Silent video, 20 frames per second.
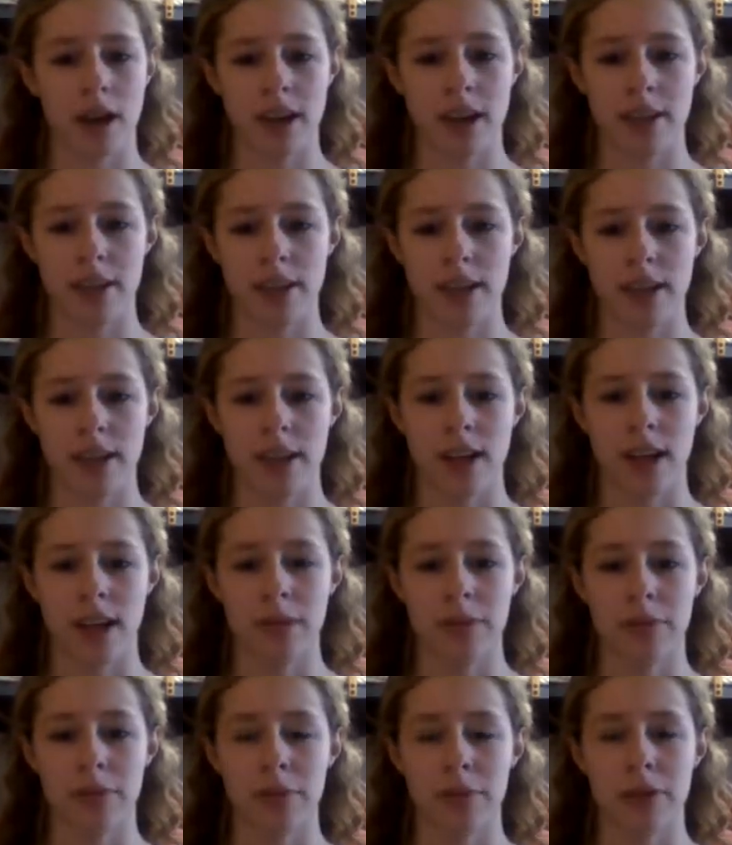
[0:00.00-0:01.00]
I think he kind
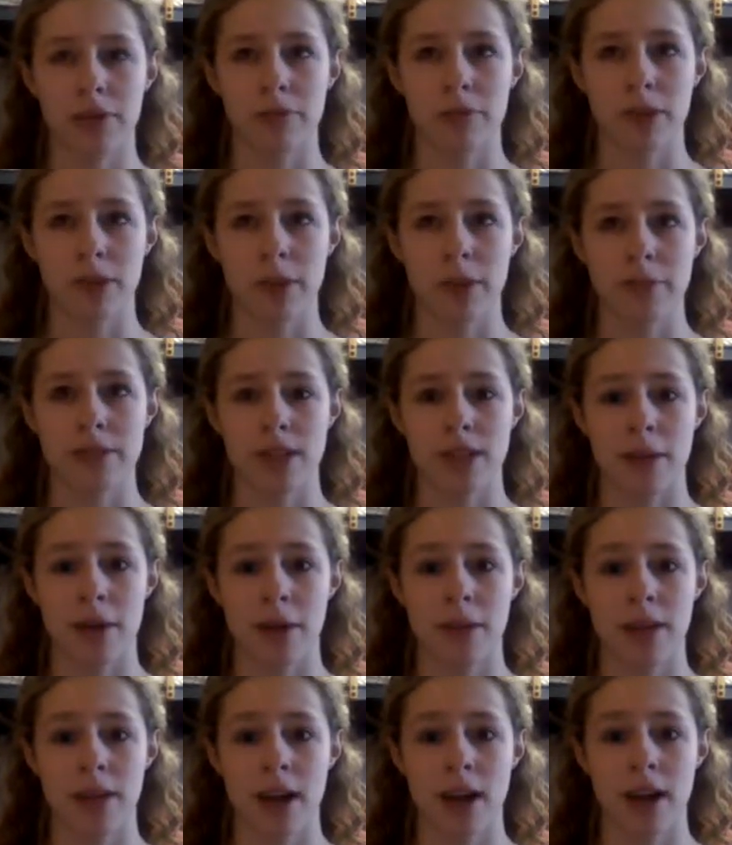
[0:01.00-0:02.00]
of would be really upset
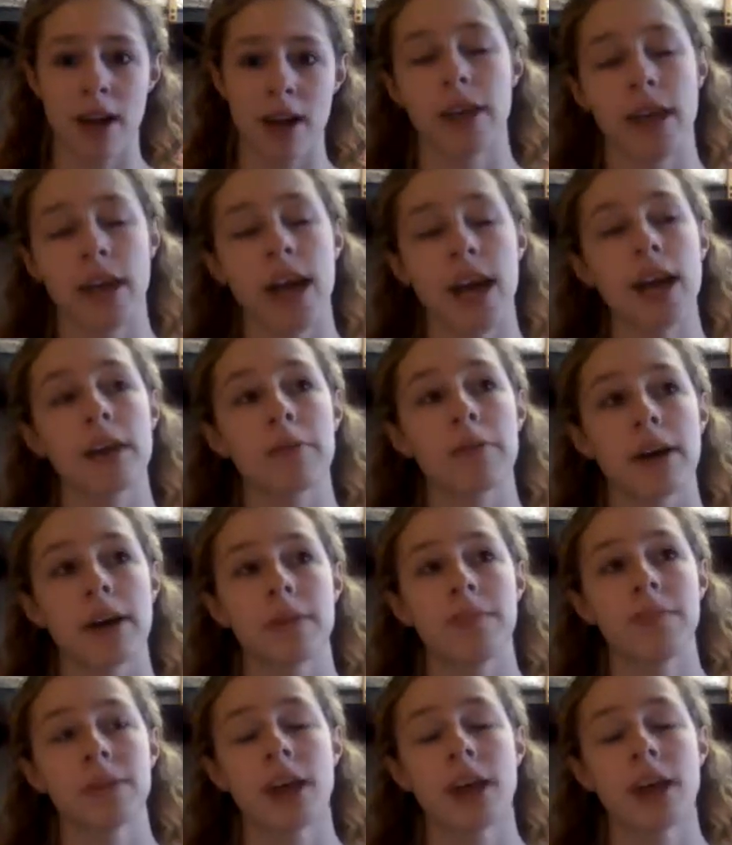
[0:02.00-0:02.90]
about that. And anyway,